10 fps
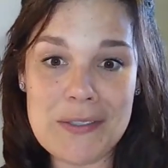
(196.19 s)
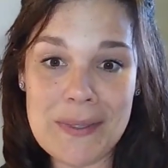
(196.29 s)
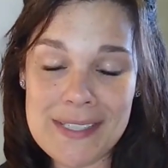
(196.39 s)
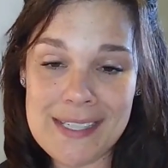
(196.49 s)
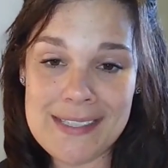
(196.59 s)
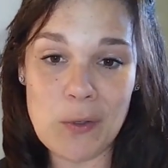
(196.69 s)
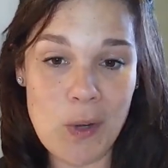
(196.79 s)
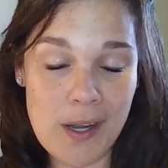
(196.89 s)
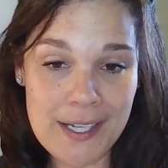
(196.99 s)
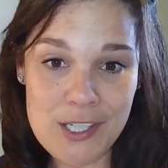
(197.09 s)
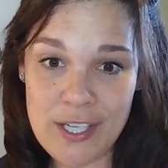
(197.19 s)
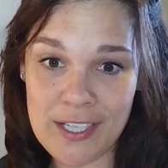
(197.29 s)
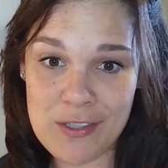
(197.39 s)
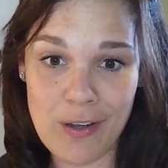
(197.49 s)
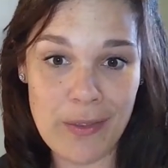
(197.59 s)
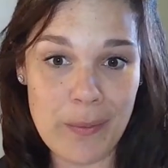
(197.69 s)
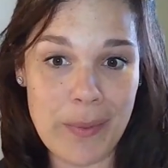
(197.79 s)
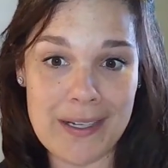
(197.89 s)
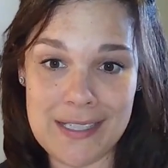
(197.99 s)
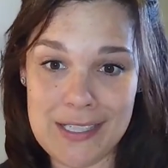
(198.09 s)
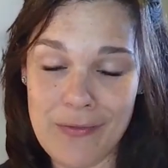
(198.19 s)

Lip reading: So as I said, walking checks all the boxes,